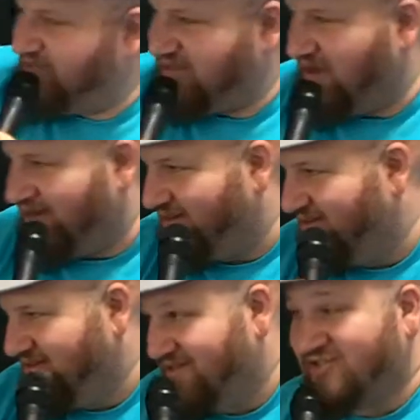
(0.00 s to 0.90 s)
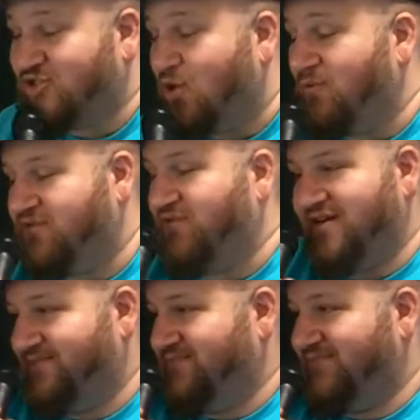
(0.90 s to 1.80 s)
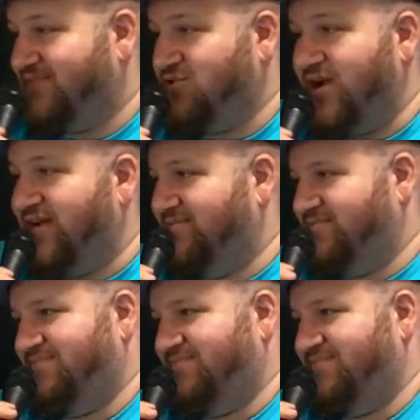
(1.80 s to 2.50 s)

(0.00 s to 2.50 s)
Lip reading: way to the sky. So much fun. It's great.